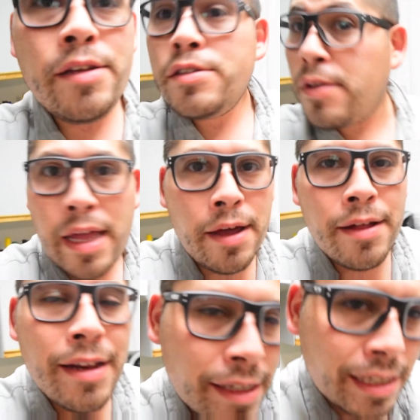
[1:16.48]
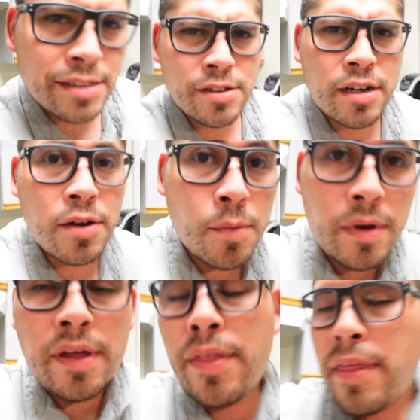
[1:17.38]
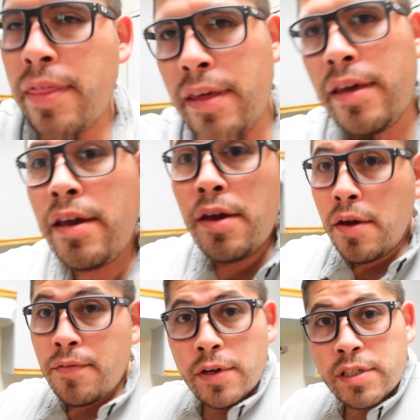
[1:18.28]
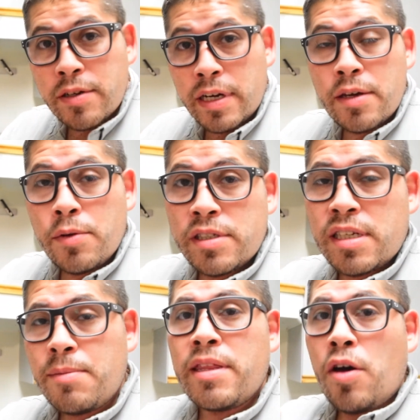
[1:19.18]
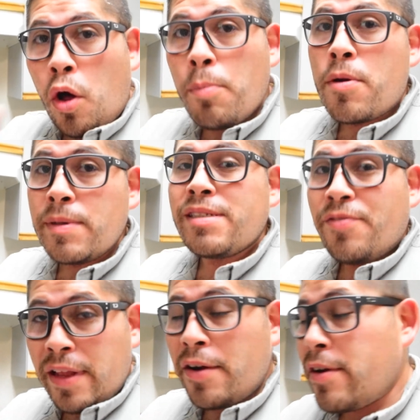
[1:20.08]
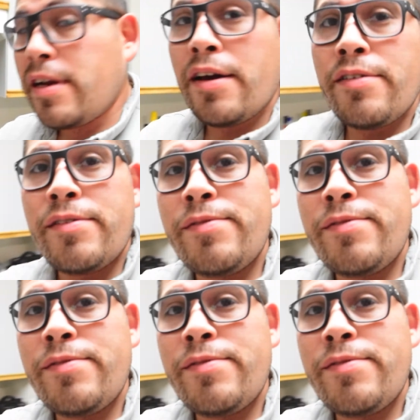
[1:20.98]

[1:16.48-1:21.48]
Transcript: So now let's get started with the first ingredient, which is going to be the all-purpose flour now.